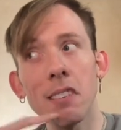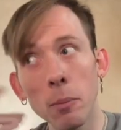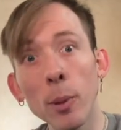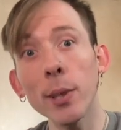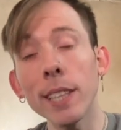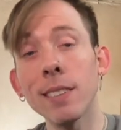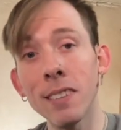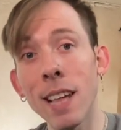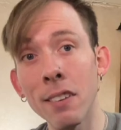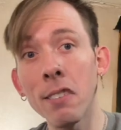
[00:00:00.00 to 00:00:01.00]
Similarly
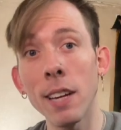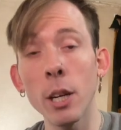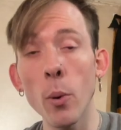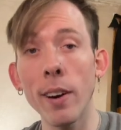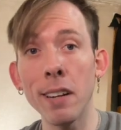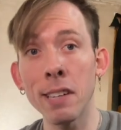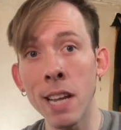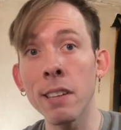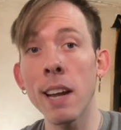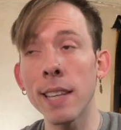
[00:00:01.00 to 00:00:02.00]
to as the sun in Aquarius, it
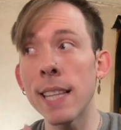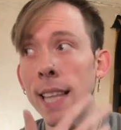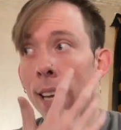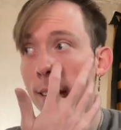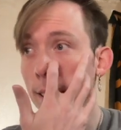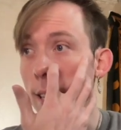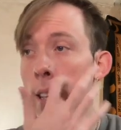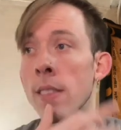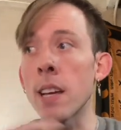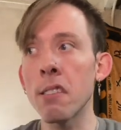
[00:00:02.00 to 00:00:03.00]
has
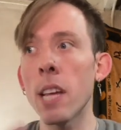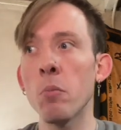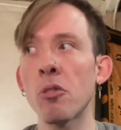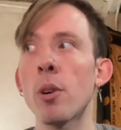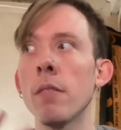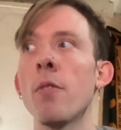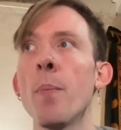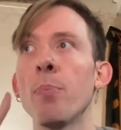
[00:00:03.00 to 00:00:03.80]
that same sort of